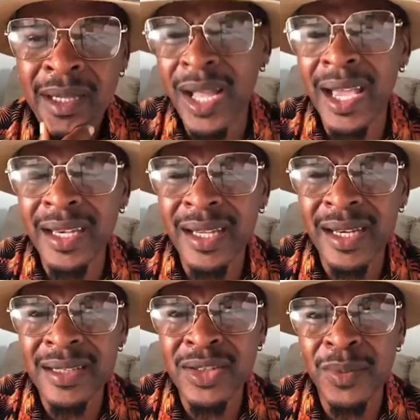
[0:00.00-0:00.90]
Well,
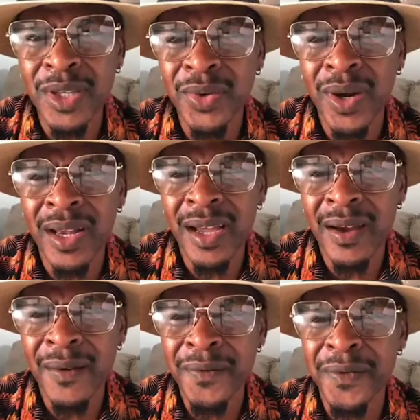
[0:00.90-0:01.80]
idea that some of you all
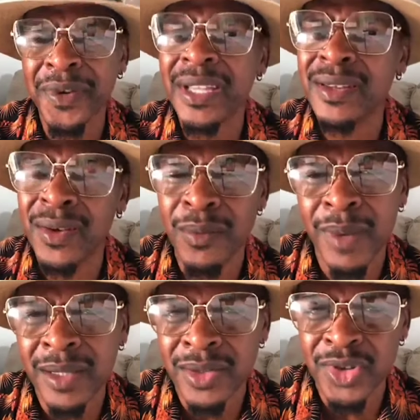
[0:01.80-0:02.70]
are afraid to
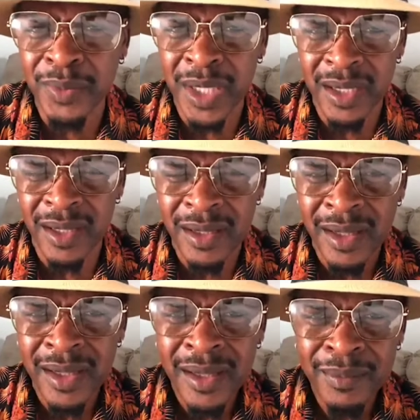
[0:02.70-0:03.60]
come back to Jamaica
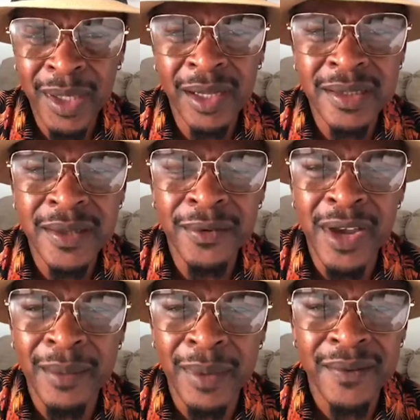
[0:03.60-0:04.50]
because
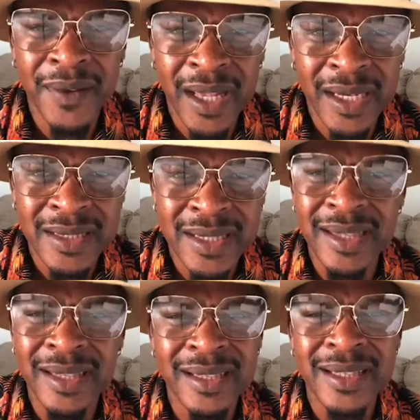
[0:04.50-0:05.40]
of crime and violence,
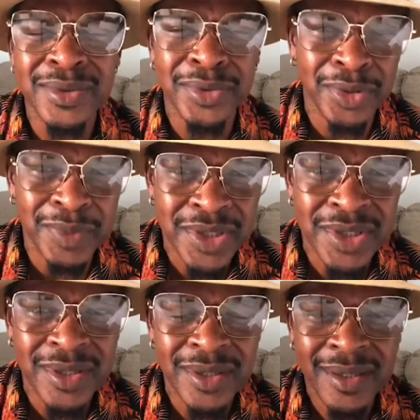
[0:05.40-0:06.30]
I think it is
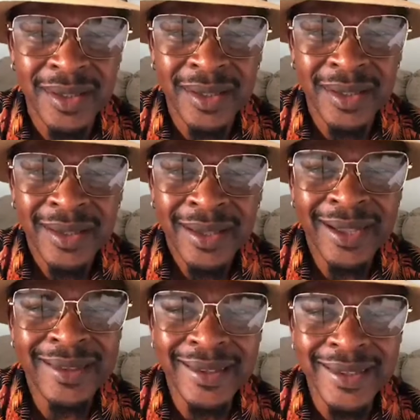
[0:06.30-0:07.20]
rubbish.
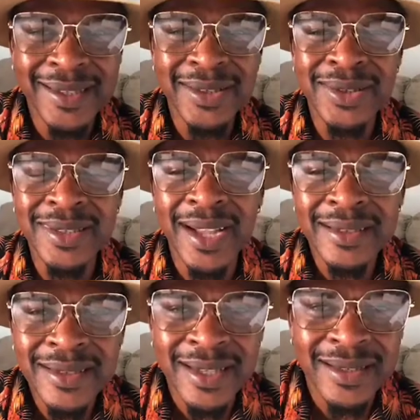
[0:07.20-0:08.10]
I think it is
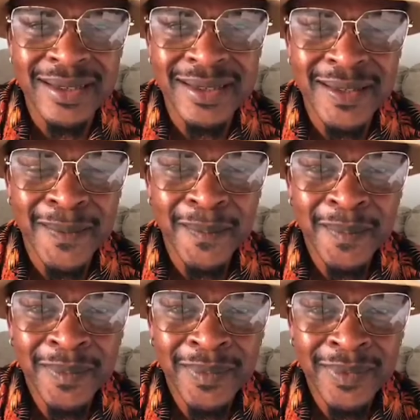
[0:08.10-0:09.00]
nonsense.
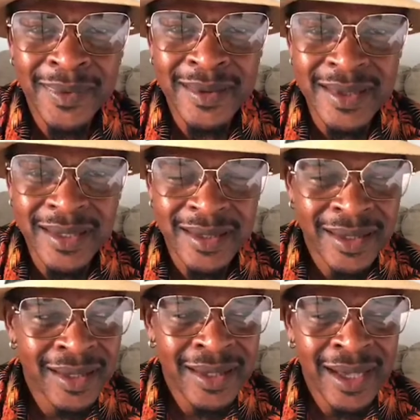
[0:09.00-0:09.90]
You see?
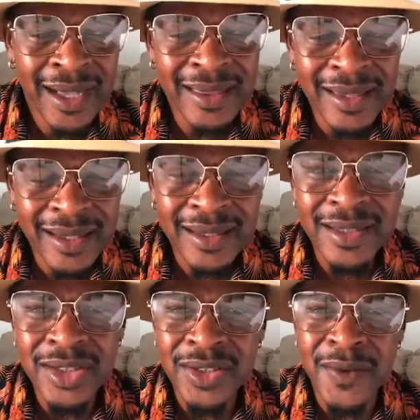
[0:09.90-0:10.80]
I think
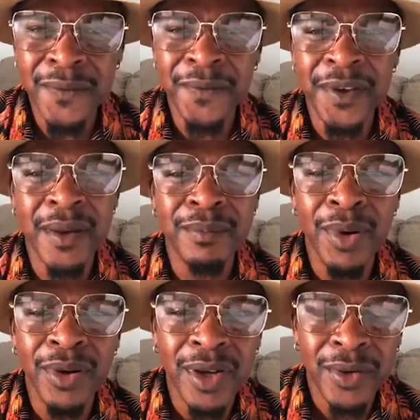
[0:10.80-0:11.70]
it is just the fear
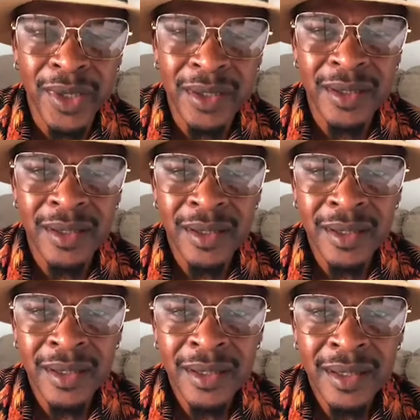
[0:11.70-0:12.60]
mongering
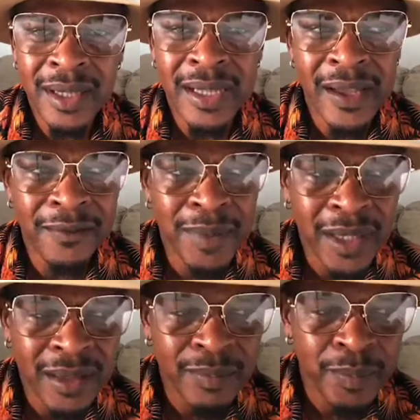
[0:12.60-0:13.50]
that have
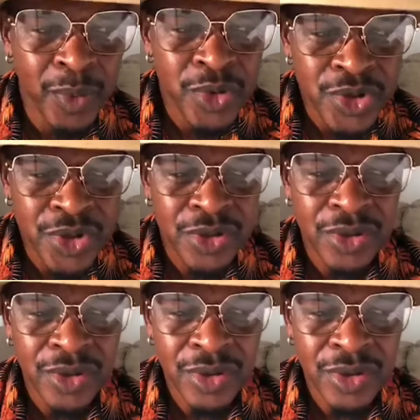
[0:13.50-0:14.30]
been pushed.